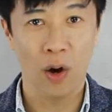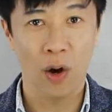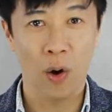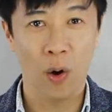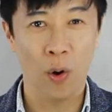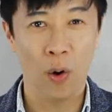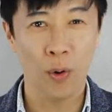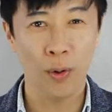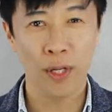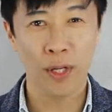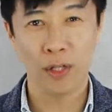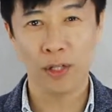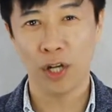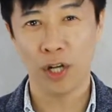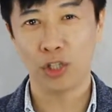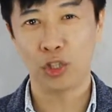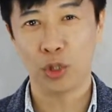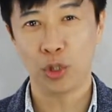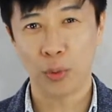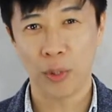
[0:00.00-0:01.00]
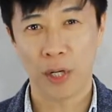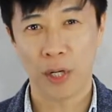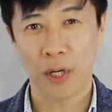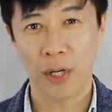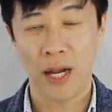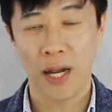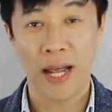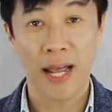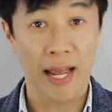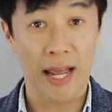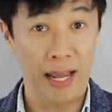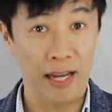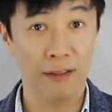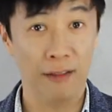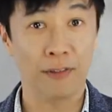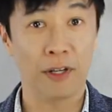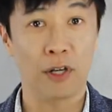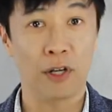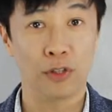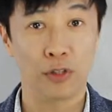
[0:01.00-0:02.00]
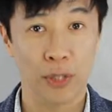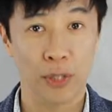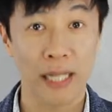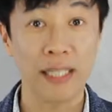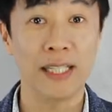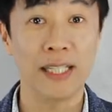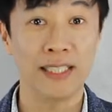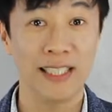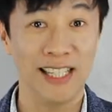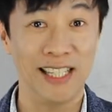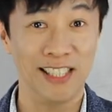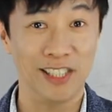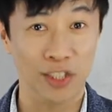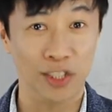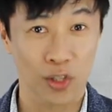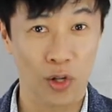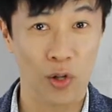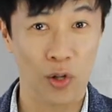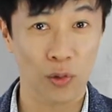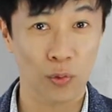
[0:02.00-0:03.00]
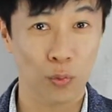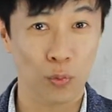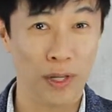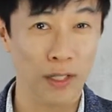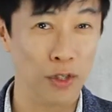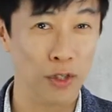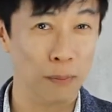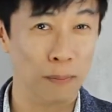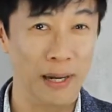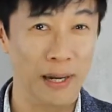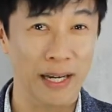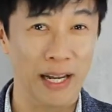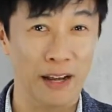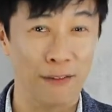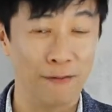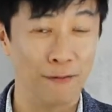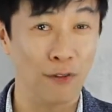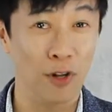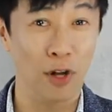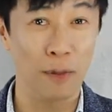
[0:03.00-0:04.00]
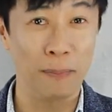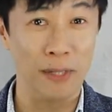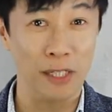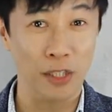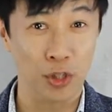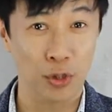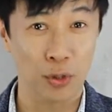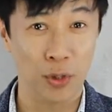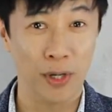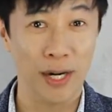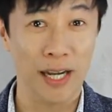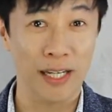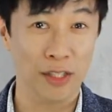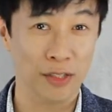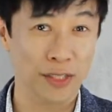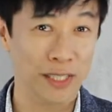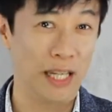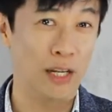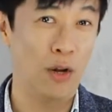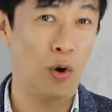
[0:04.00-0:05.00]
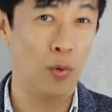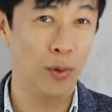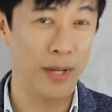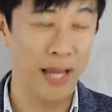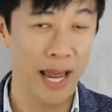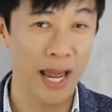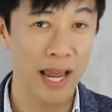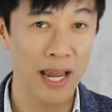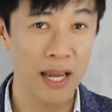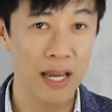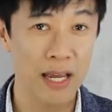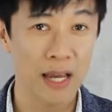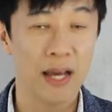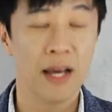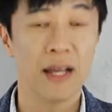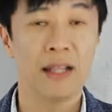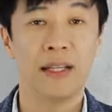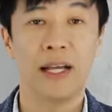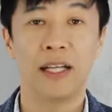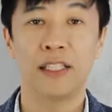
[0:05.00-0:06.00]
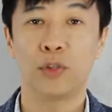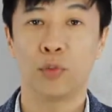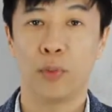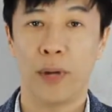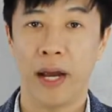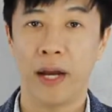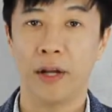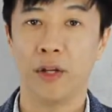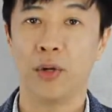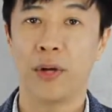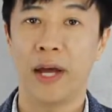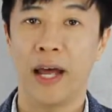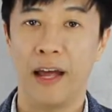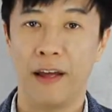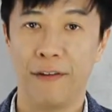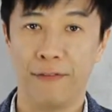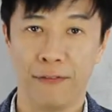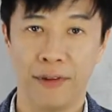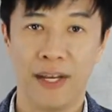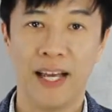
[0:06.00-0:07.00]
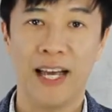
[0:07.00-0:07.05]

or you're not sure, and if the contractor is installed but you might have not been sure and you said okay, that's where you have